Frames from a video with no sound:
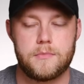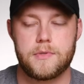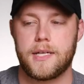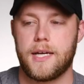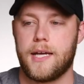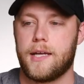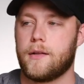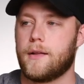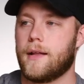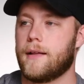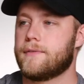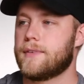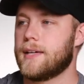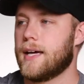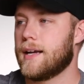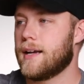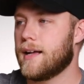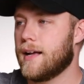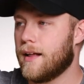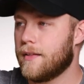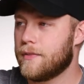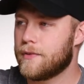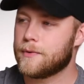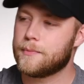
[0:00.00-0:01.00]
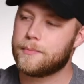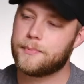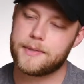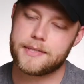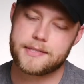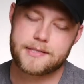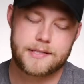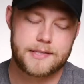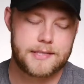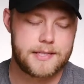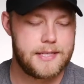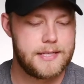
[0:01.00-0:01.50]
channel. I've got other
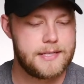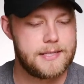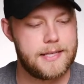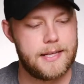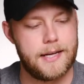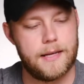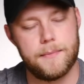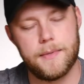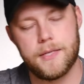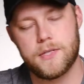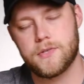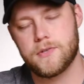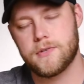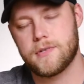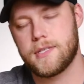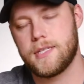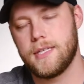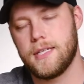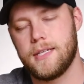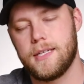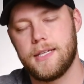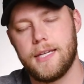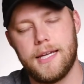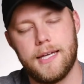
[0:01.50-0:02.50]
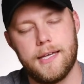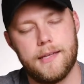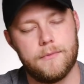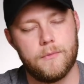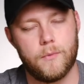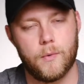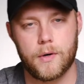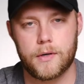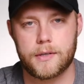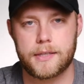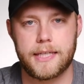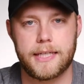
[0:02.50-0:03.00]
businesses that I'm interested in
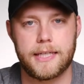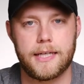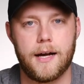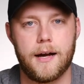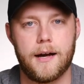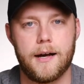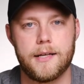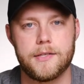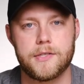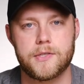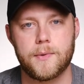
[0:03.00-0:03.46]
working on.